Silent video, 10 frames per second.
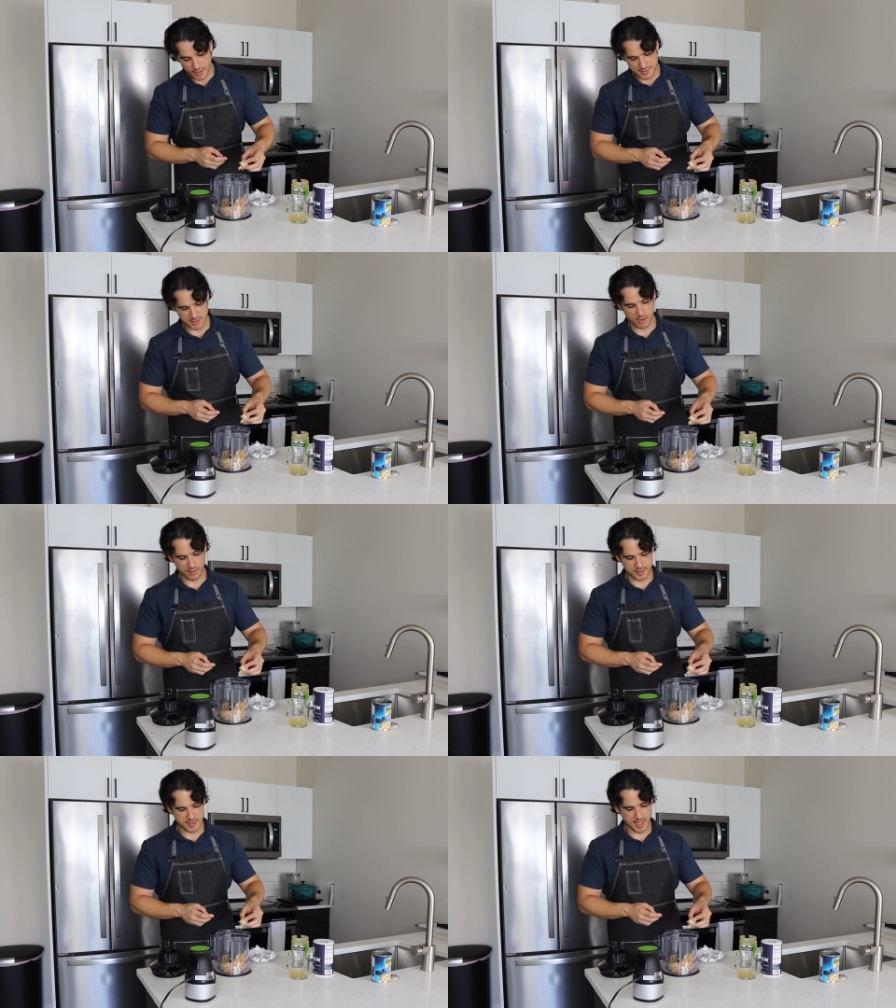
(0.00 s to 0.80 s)
as a
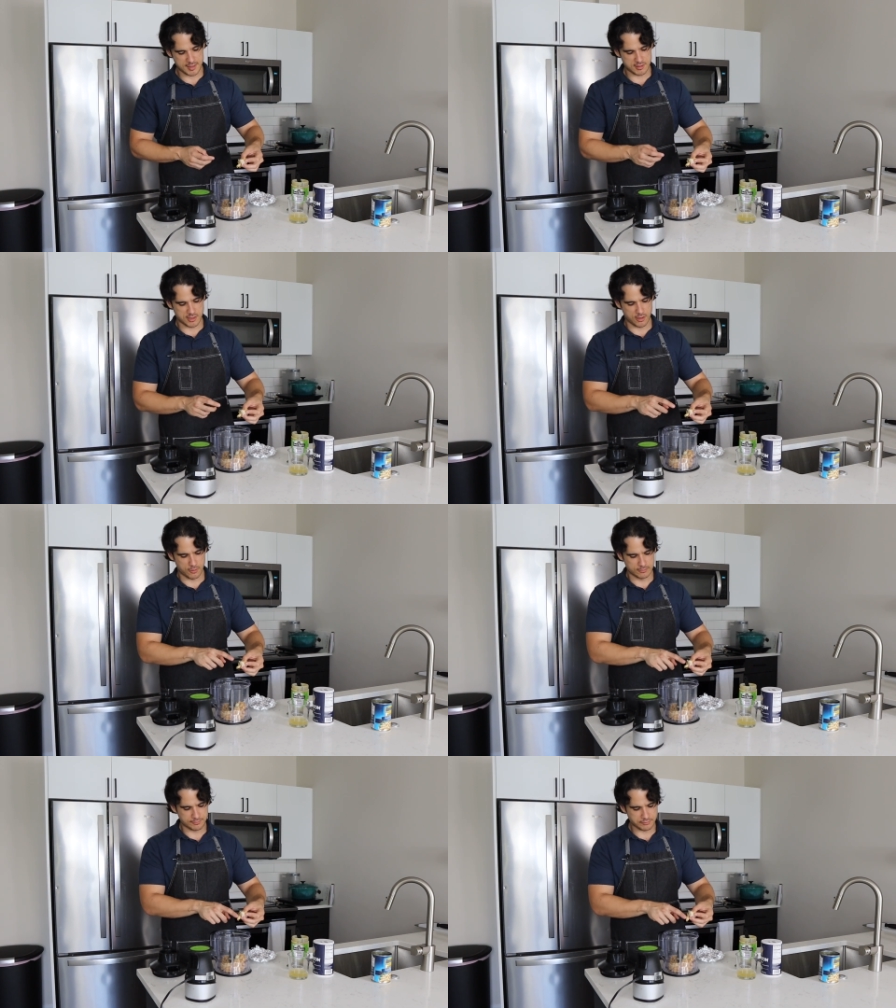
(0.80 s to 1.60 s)
garlicky taste.
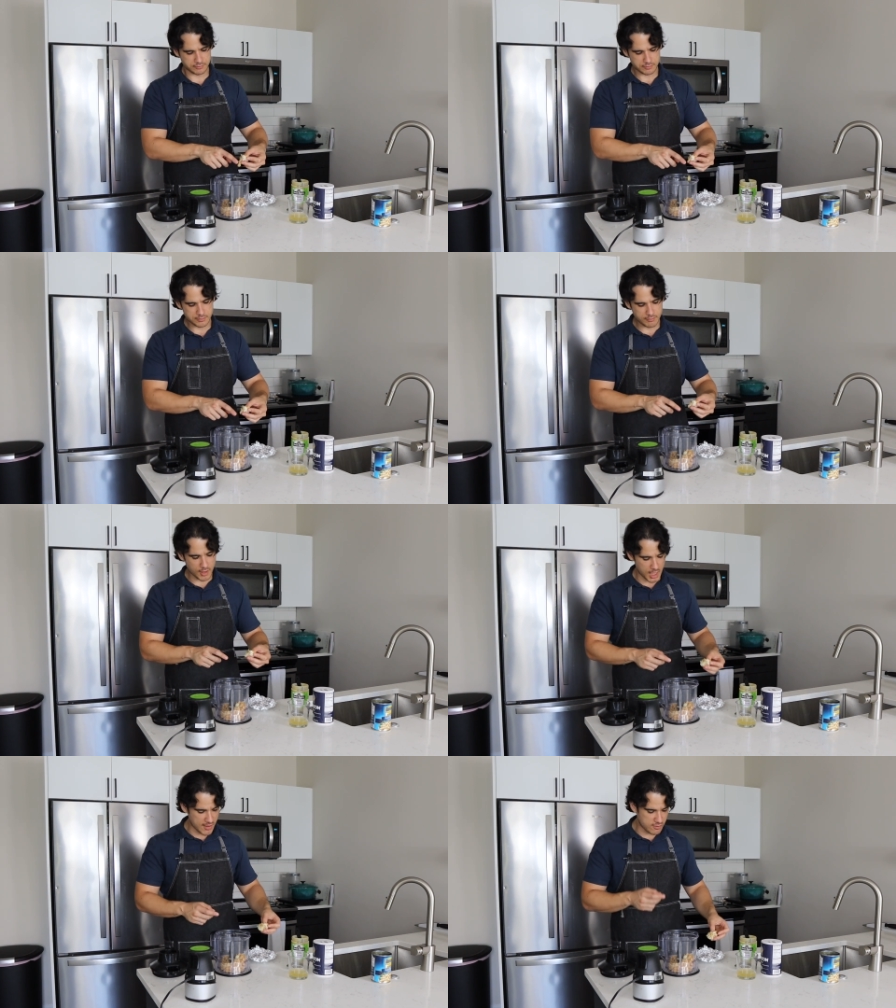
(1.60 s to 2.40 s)
So
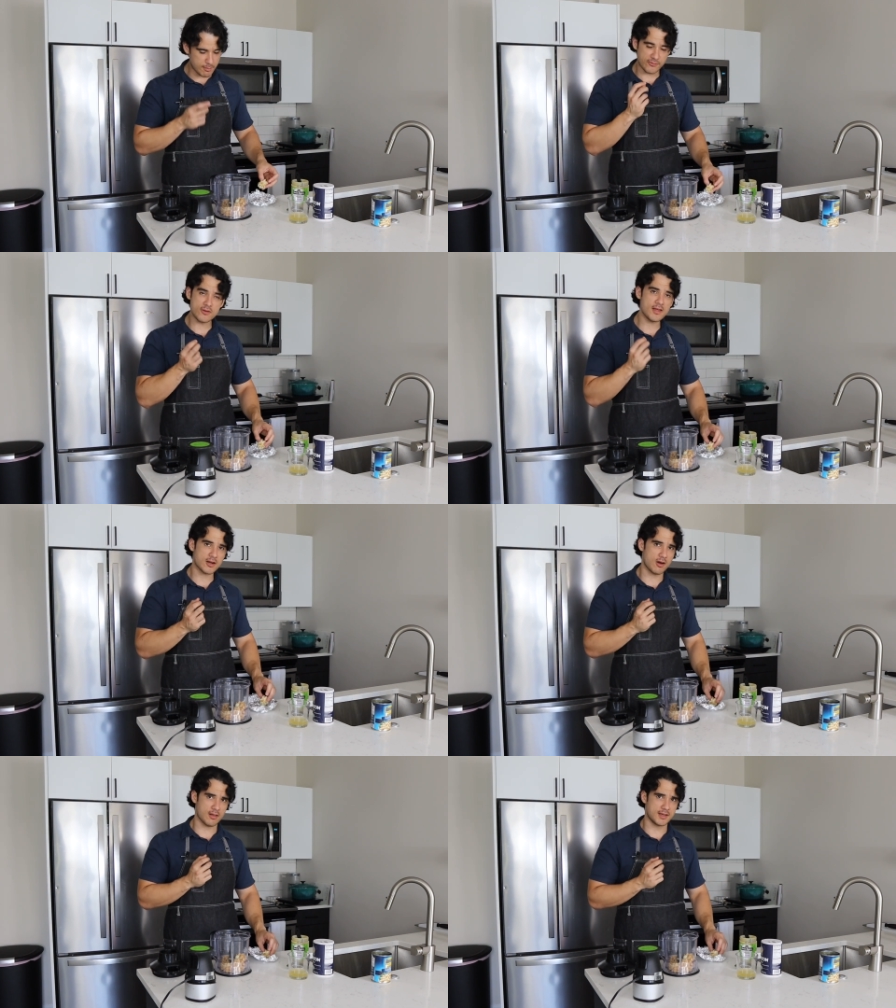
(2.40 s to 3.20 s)
if you prefer that
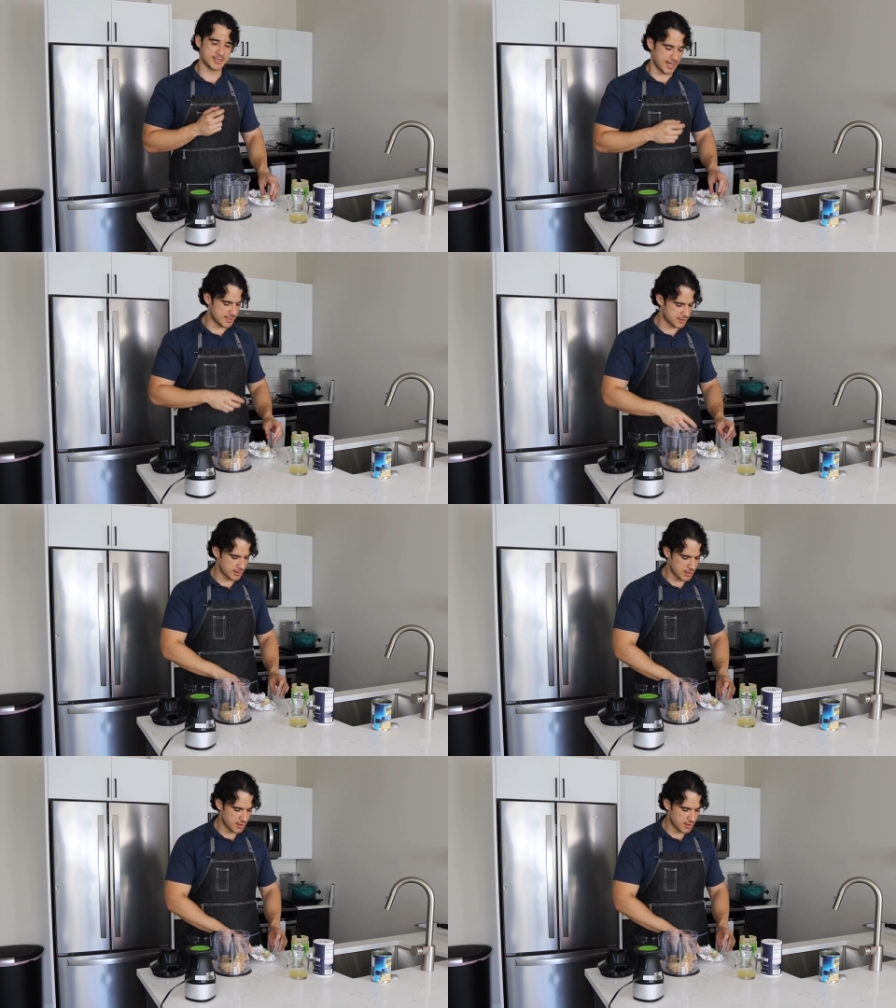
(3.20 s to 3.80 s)
garlicky taste,